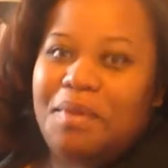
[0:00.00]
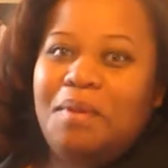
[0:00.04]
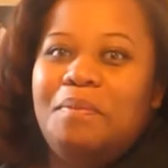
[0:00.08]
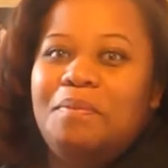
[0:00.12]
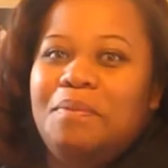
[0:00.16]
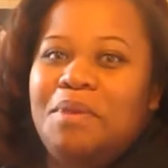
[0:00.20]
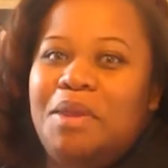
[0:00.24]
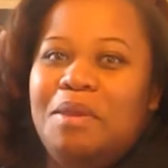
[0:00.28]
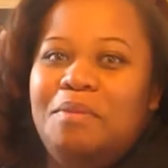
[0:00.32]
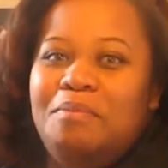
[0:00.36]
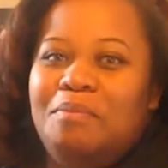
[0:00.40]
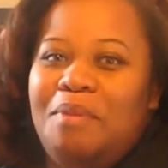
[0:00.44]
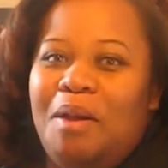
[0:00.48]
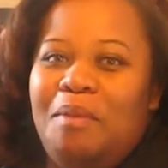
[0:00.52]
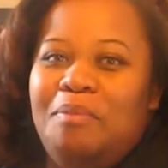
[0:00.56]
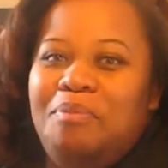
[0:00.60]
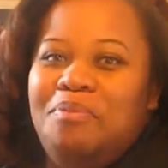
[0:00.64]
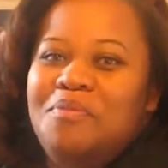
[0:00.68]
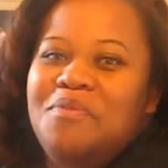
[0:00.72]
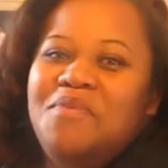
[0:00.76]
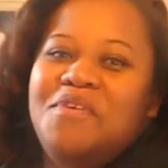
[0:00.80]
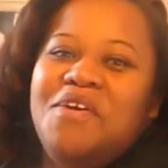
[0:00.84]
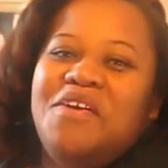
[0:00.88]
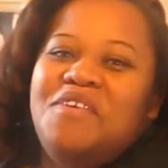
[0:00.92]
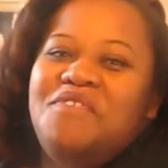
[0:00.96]
Get my
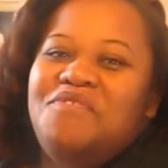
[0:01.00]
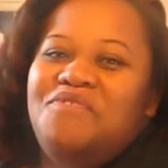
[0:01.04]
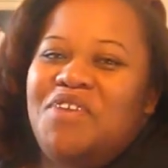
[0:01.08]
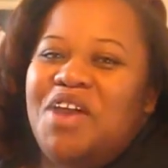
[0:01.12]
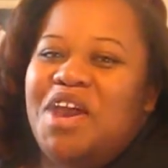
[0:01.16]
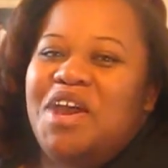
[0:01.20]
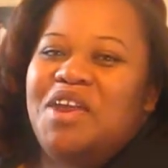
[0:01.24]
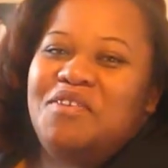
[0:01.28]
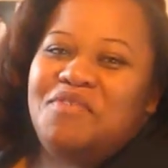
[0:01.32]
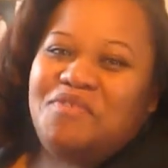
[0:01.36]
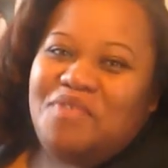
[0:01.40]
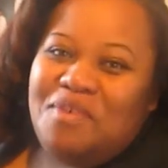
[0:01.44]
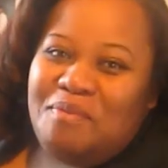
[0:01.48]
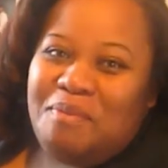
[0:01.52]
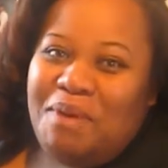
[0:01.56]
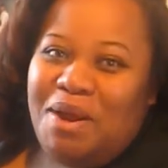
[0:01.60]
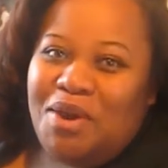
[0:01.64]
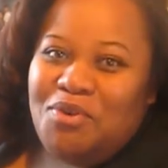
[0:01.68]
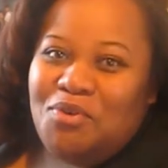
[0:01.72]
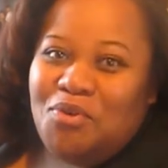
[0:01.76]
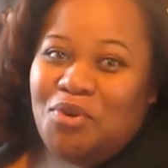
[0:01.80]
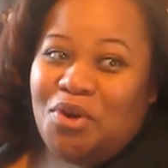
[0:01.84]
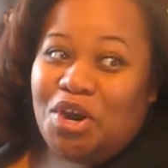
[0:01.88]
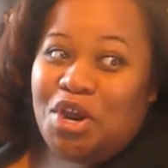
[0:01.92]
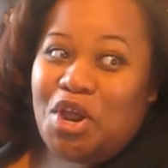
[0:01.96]
fan for my
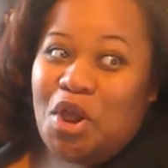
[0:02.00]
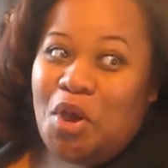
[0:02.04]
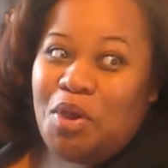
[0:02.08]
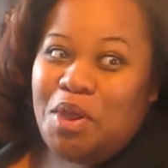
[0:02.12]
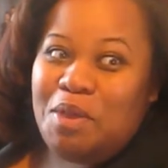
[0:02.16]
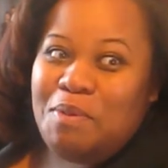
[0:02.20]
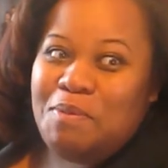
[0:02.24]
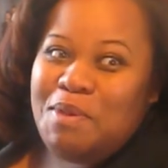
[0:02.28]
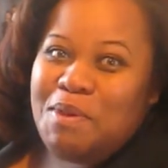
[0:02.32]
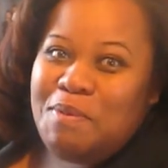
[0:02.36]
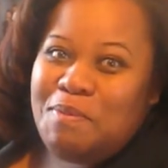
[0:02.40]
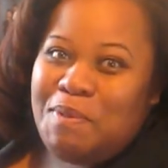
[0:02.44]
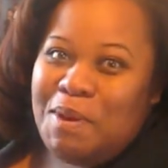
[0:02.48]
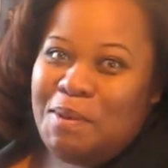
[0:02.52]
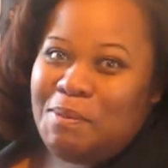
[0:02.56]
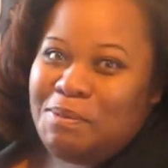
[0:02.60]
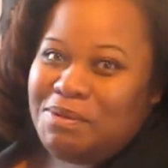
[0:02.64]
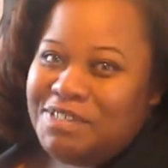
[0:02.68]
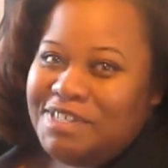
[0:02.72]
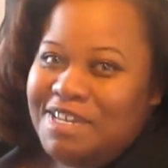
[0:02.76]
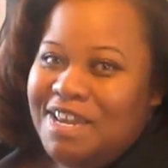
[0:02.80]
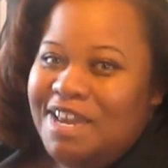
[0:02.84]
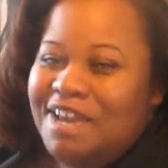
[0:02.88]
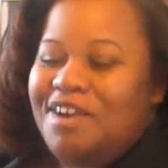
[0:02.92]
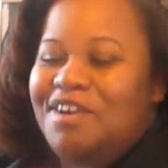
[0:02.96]
daughter. Go get me a paper
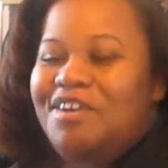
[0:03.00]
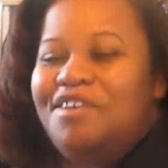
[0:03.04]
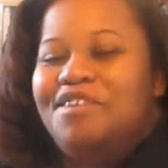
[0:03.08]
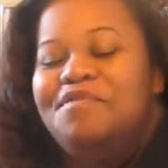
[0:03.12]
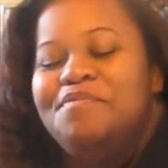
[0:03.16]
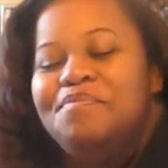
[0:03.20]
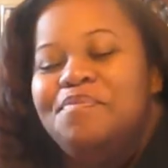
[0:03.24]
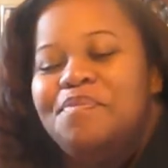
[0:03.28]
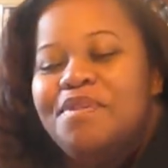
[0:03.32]
towel.